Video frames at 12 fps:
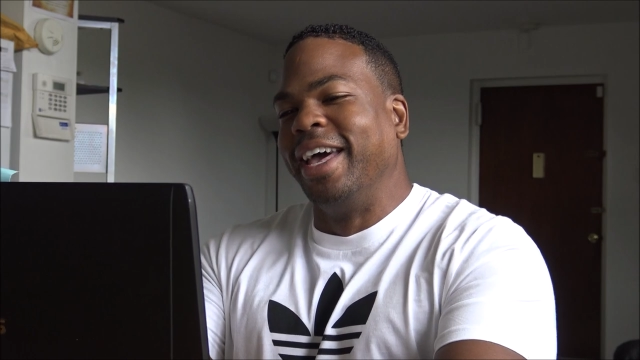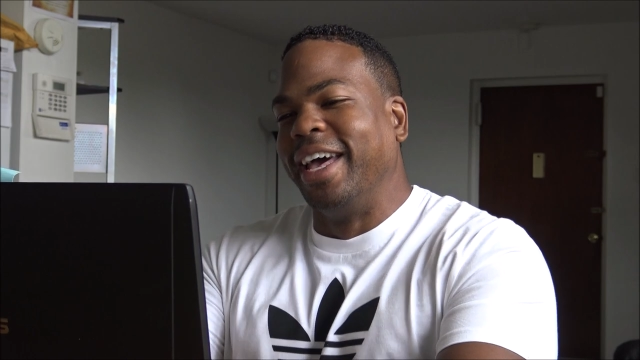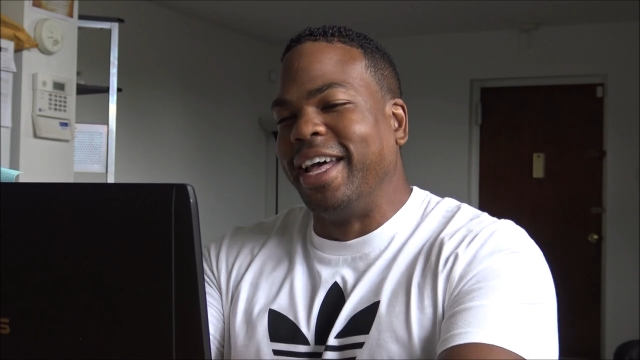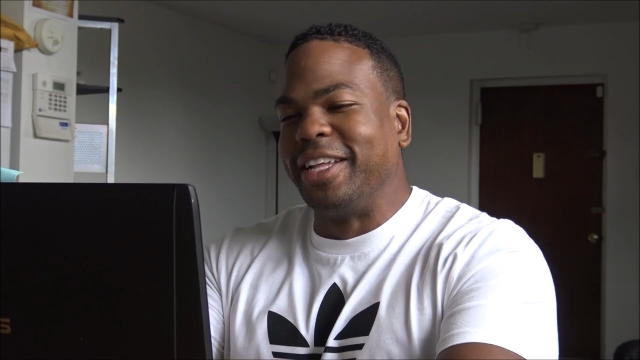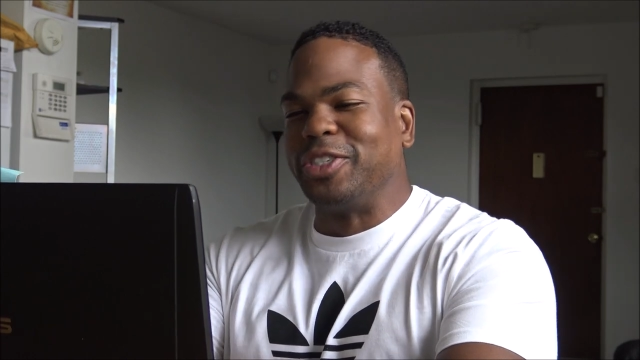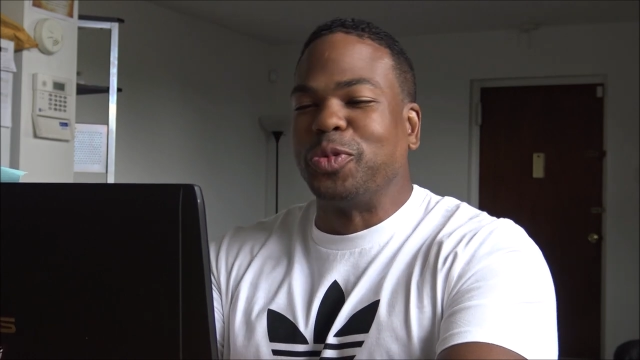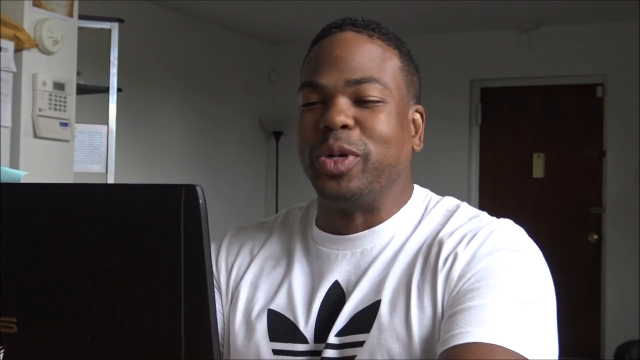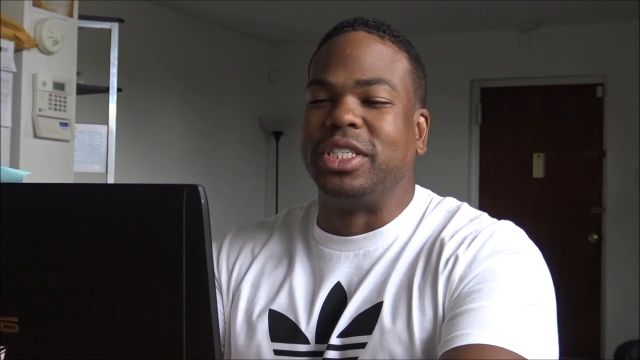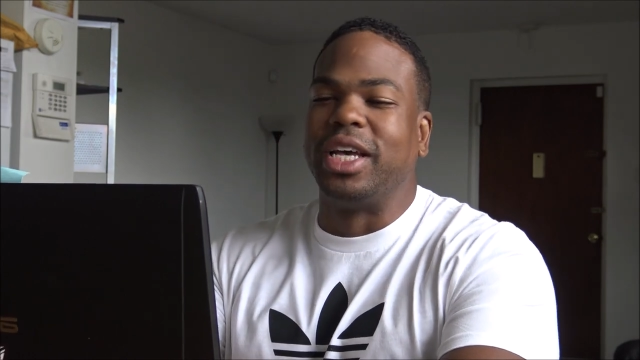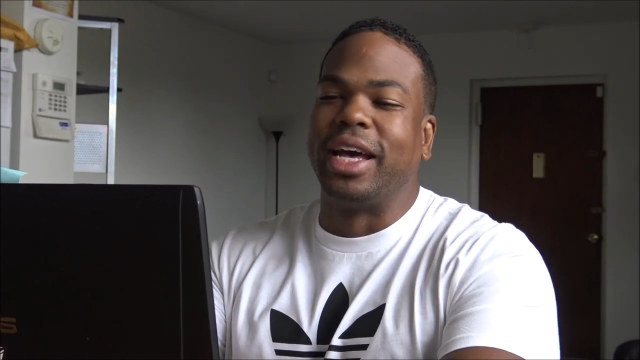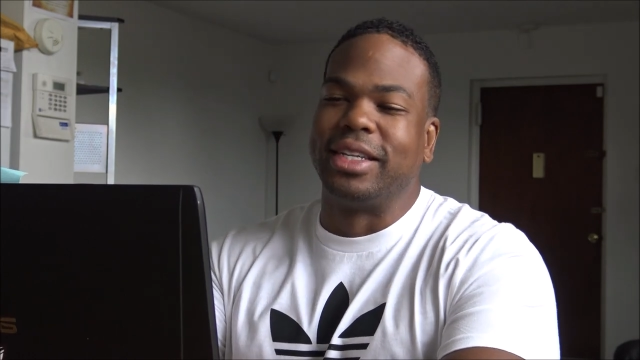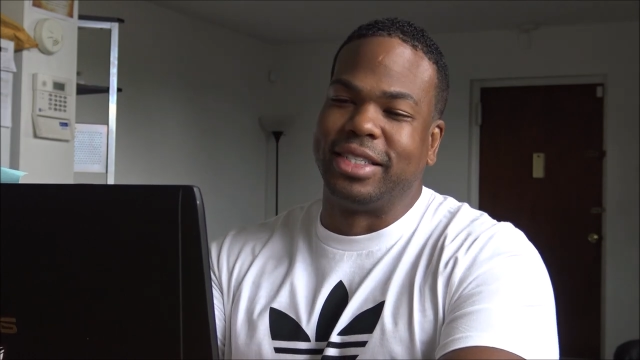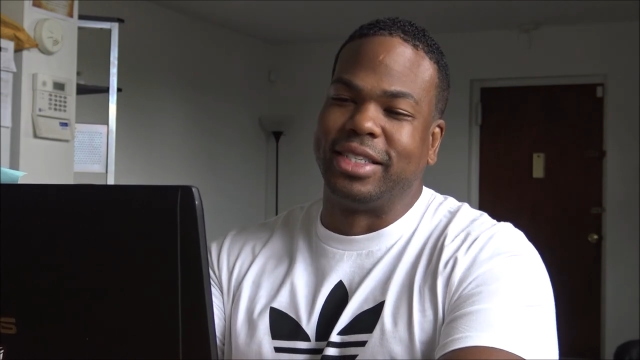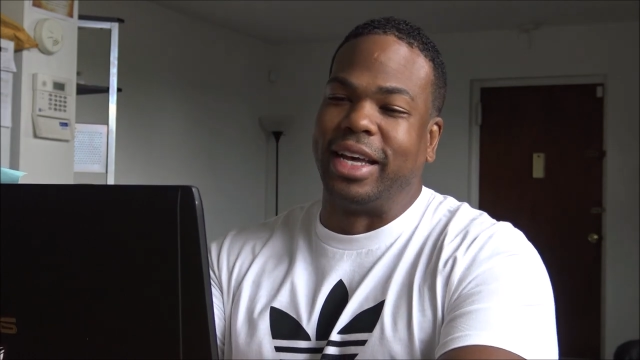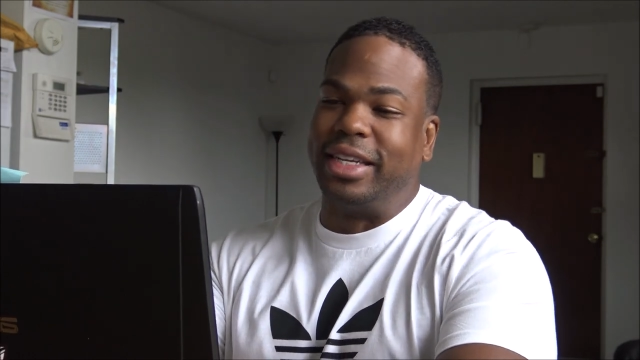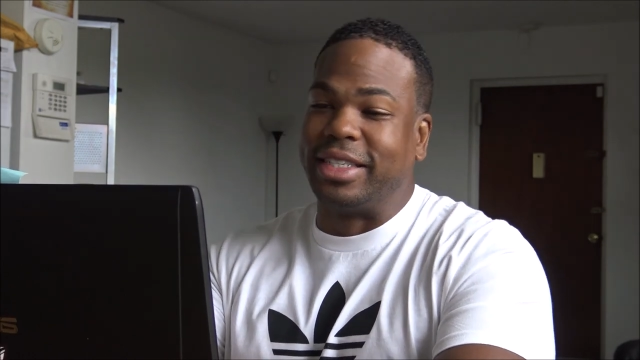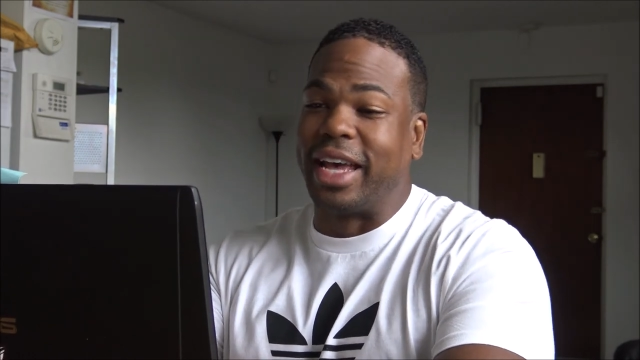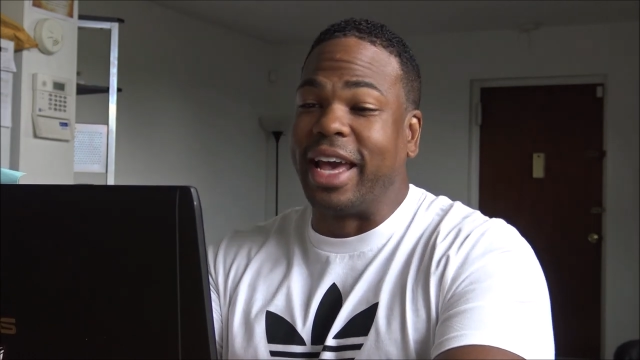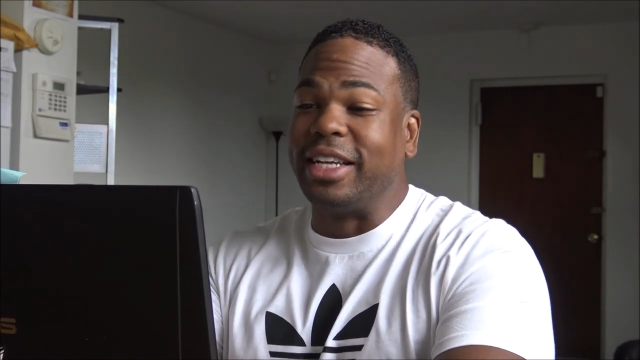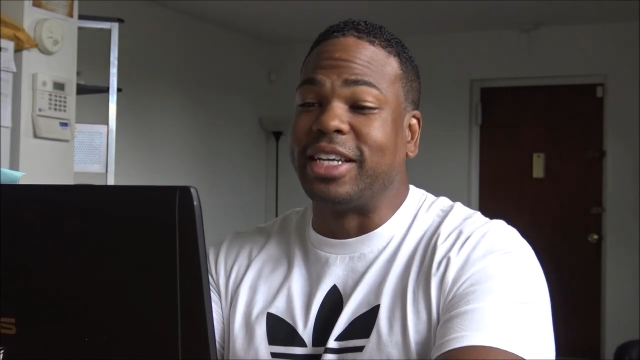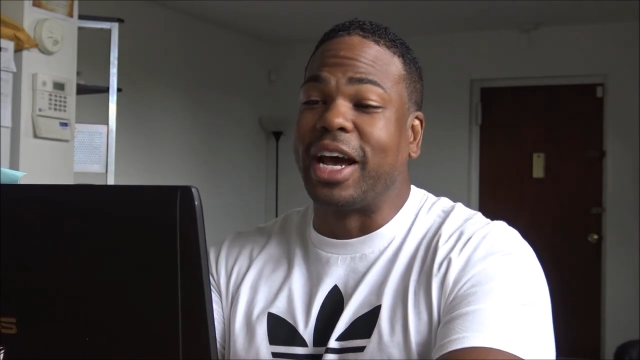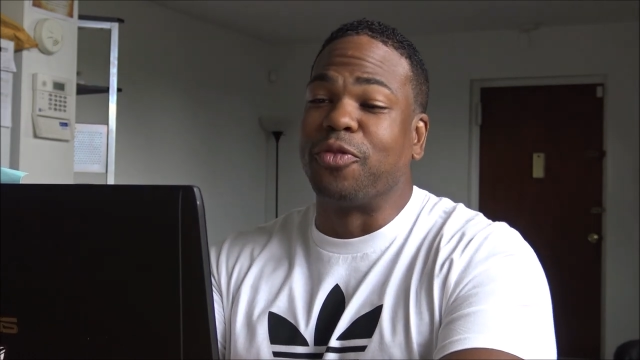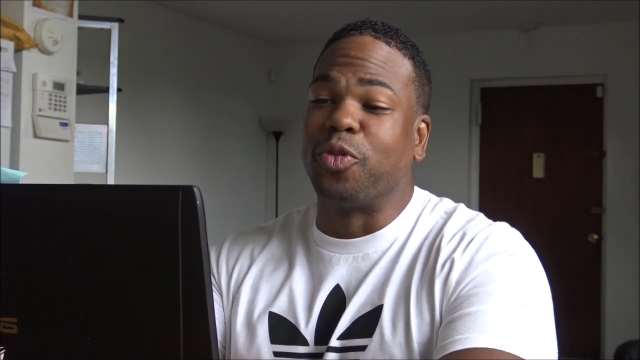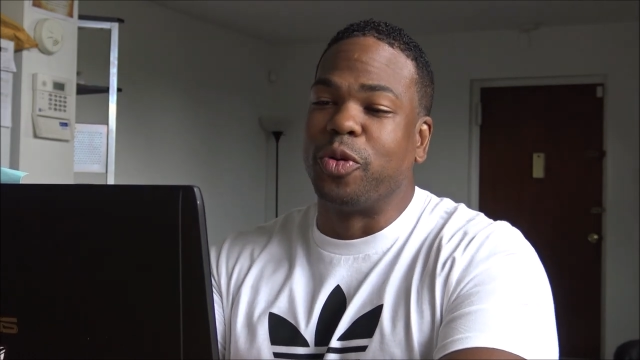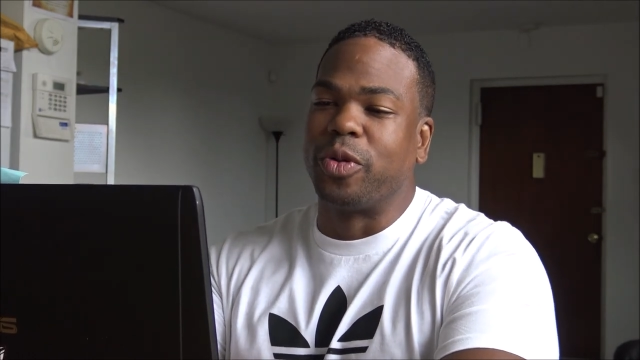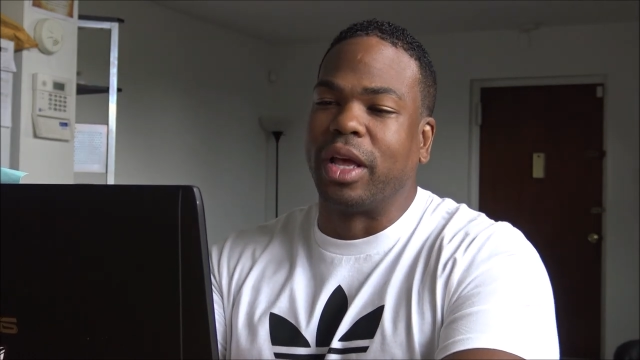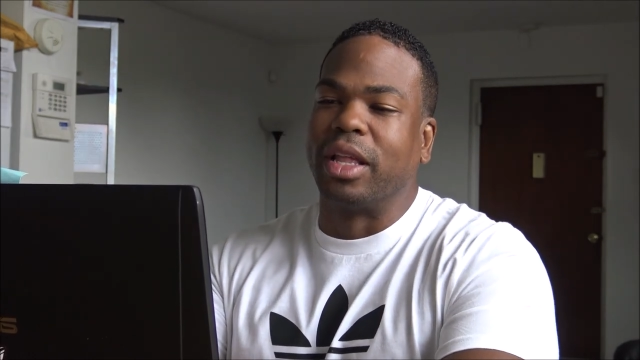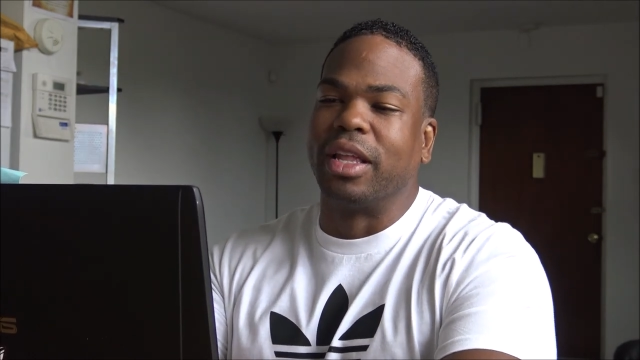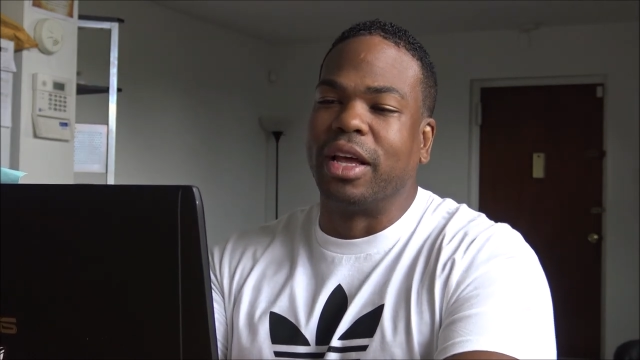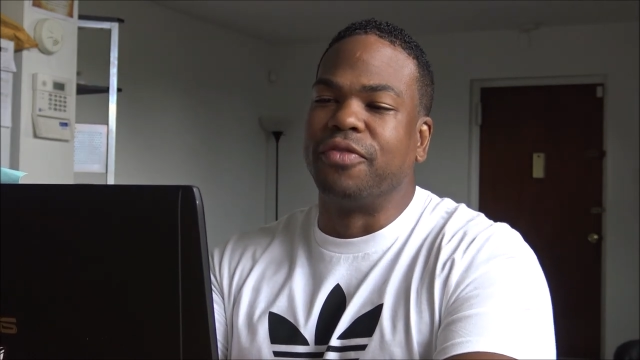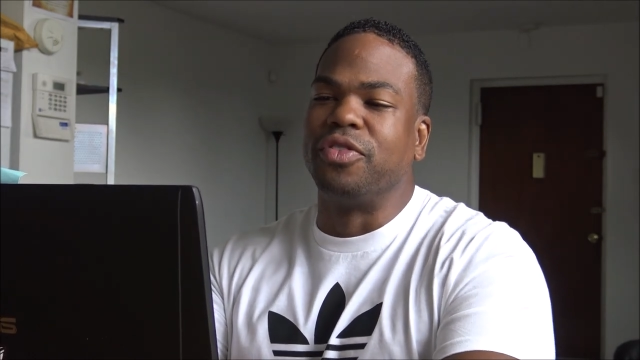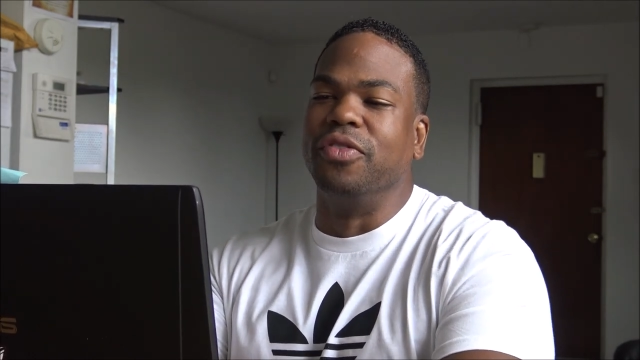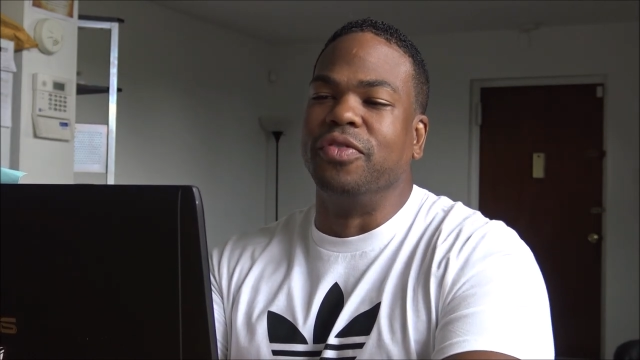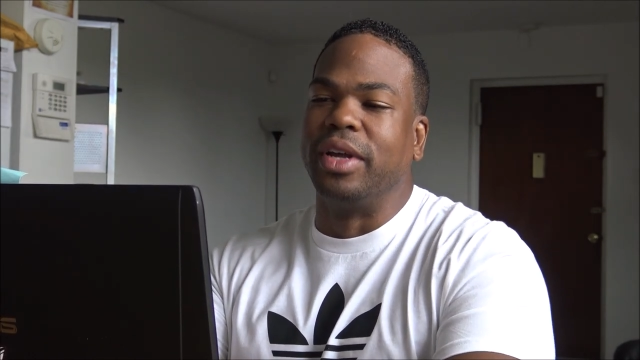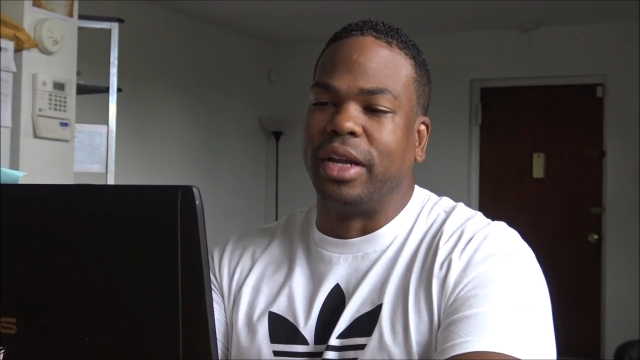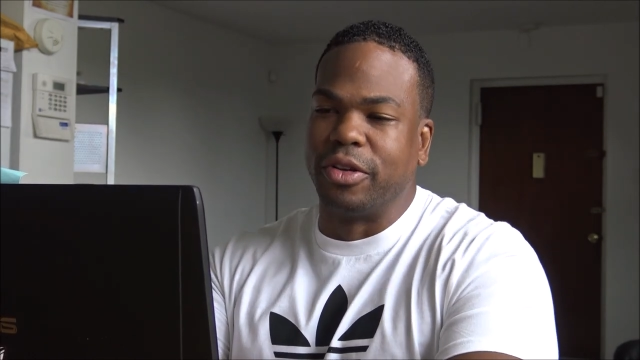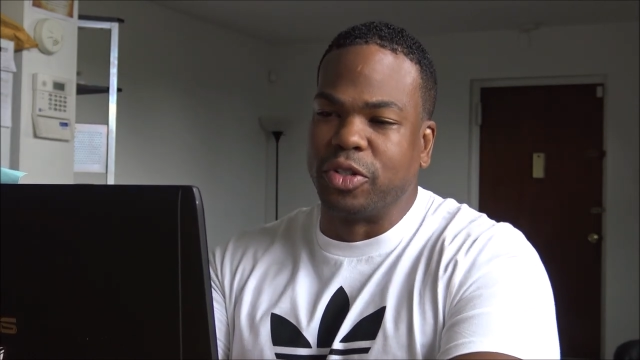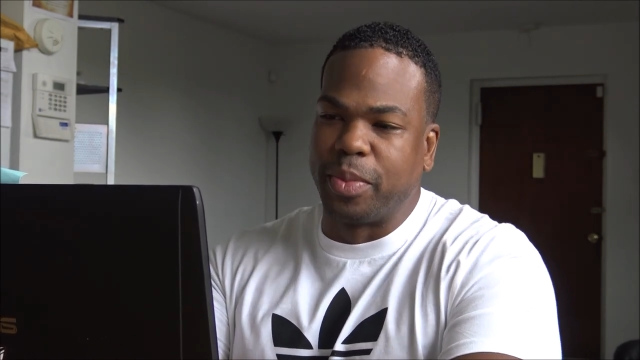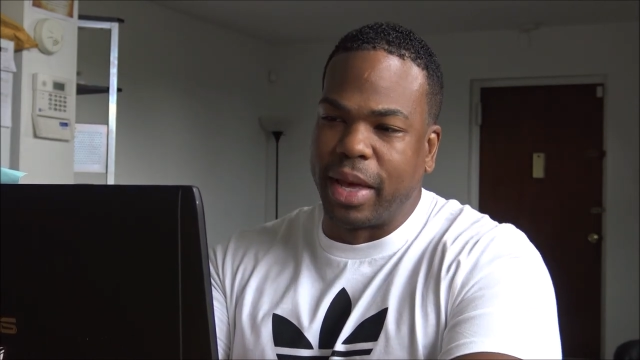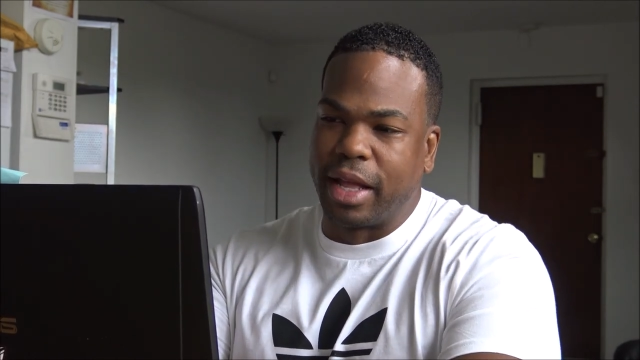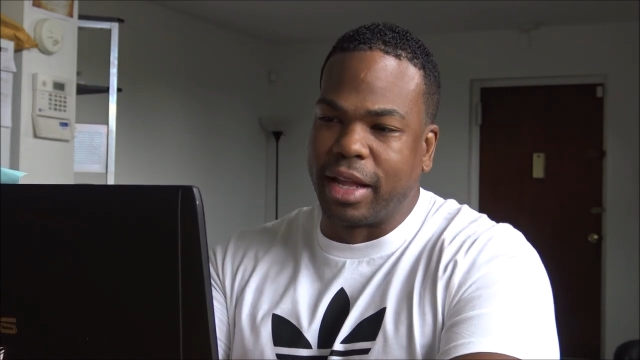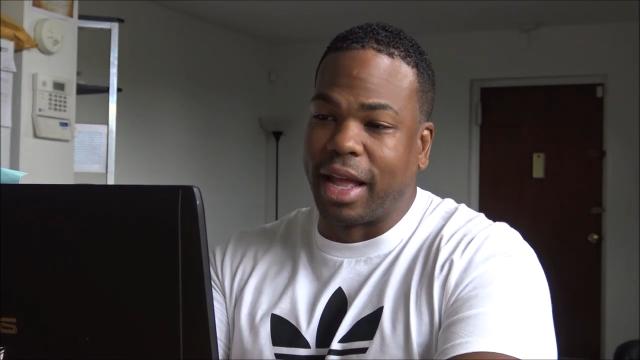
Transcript: And this is what you had to say. Say, hey, Tyrone, I love your videos, man,